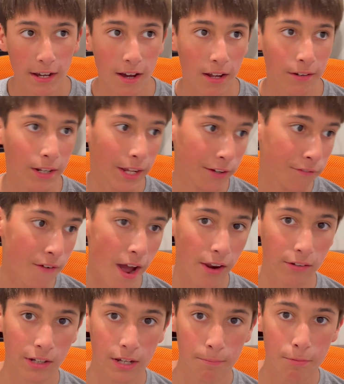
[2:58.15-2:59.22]
on like Final
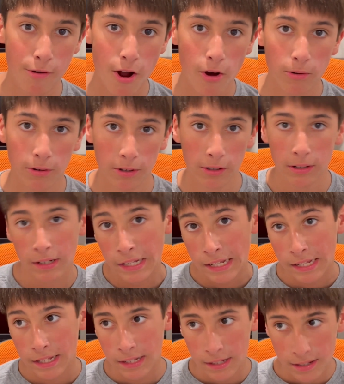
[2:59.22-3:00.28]
Cut Pro or
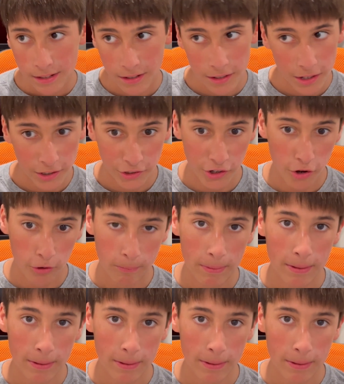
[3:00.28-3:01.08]
Adobe,